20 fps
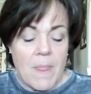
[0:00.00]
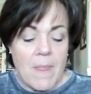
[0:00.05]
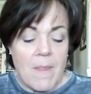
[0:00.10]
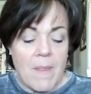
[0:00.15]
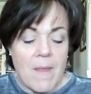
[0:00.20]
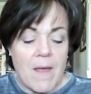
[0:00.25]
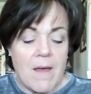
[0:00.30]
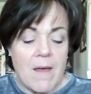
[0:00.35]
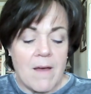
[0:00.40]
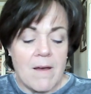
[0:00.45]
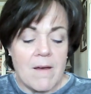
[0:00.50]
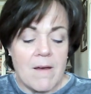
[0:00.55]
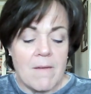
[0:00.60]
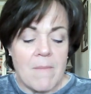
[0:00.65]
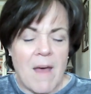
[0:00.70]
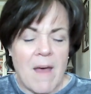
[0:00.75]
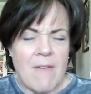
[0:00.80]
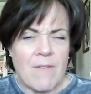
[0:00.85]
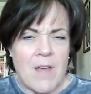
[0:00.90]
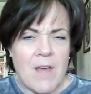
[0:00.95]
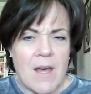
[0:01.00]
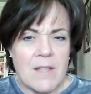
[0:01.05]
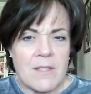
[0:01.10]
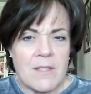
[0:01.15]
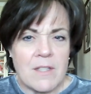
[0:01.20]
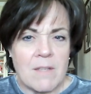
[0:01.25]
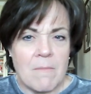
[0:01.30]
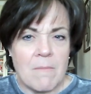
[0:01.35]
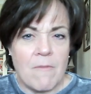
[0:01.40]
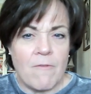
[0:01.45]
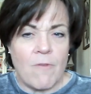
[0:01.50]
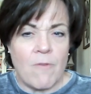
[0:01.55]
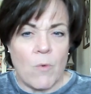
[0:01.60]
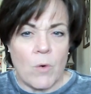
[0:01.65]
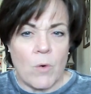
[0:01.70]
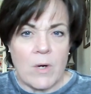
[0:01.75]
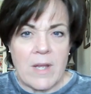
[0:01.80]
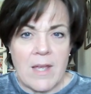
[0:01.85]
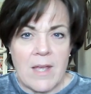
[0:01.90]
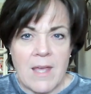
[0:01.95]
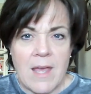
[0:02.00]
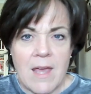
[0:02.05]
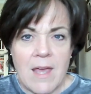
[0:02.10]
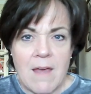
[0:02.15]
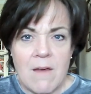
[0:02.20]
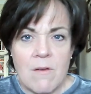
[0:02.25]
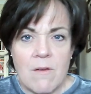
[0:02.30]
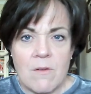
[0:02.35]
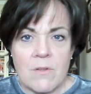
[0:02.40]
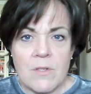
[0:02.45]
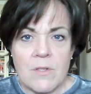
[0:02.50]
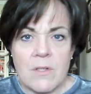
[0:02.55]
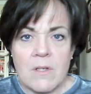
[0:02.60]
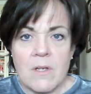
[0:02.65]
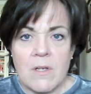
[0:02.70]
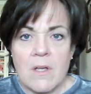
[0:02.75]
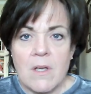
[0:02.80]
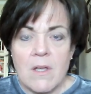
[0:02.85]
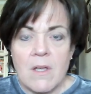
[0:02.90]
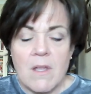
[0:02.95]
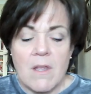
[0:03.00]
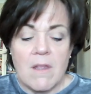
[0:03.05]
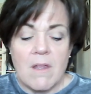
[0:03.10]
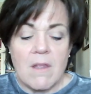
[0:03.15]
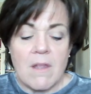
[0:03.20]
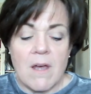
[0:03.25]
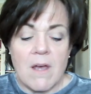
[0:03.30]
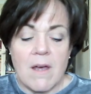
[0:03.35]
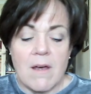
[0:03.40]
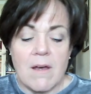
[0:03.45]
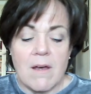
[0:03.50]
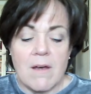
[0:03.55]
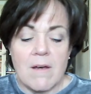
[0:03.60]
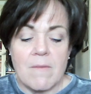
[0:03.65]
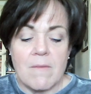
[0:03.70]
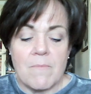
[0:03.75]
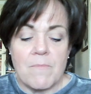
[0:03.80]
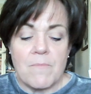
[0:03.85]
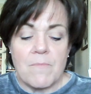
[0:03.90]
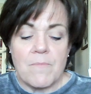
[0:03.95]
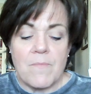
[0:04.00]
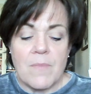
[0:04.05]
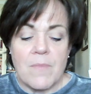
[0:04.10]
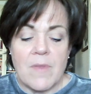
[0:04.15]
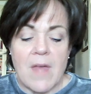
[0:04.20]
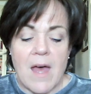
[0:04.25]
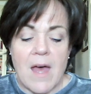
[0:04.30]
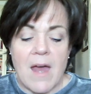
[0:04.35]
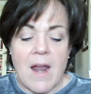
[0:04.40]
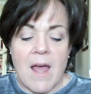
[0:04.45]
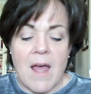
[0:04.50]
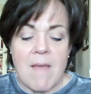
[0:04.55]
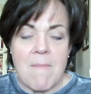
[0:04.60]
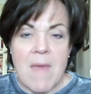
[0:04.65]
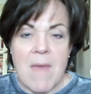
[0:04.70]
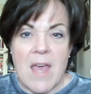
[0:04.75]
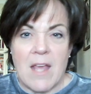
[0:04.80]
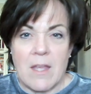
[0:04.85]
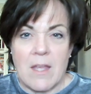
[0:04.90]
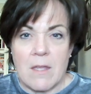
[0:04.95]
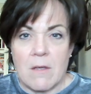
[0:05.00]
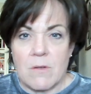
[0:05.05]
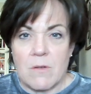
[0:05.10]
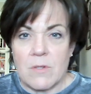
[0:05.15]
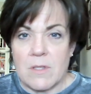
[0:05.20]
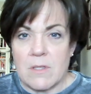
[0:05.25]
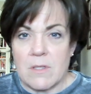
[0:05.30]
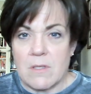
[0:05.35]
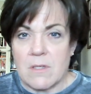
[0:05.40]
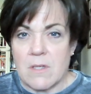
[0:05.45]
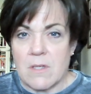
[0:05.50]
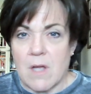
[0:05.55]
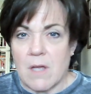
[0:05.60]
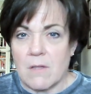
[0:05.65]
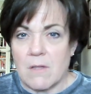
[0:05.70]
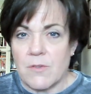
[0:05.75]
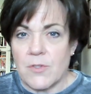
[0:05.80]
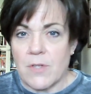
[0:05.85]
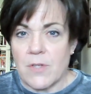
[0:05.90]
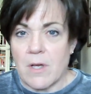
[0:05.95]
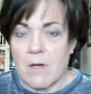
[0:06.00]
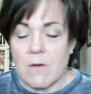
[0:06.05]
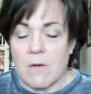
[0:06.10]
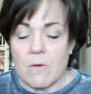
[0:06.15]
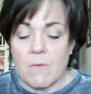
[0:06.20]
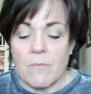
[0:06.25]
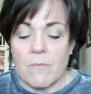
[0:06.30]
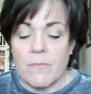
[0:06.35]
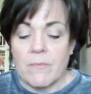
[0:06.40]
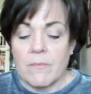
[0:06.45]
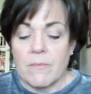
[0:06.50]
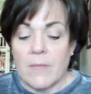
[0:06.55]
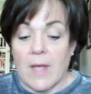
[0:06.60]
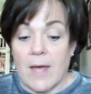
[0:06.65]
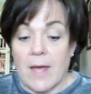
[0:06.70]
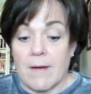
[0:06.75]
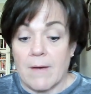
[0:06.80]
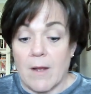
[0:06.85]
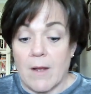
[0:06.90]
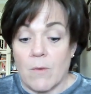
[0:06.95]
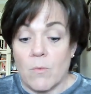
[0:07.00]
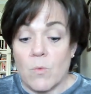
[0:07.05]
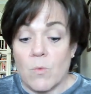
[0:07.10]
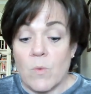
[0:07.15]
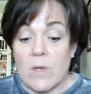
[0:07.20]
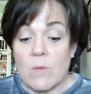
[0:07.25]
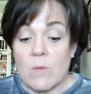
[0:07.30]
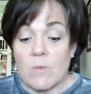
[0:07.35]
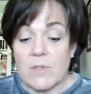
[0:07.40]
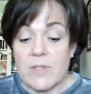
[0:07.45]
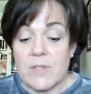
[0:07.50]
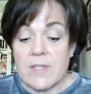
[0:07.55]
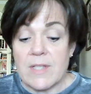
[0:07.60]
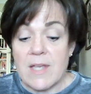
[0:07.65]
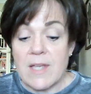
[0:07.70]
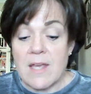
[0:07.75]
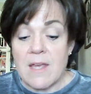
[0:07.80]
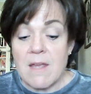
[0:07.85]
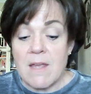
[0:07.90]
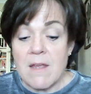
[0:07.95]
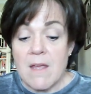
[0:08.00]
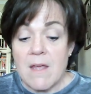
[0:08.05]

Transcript: I've got some 40 count that I may use instead. So I don't know. We will see.